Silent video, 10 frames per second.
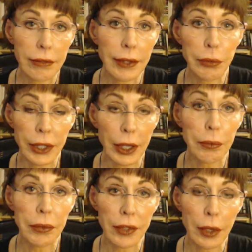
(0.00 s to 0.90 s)
bring up
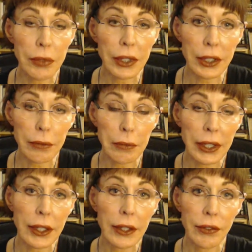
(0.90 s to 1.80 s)
the subject of
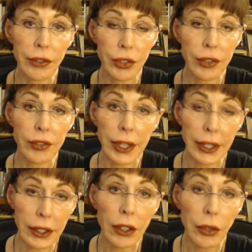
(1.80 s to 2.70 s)
money if you're just
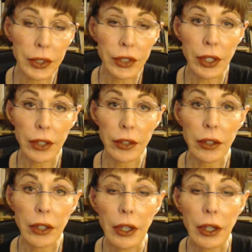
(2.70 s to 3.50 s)
getting to know each other.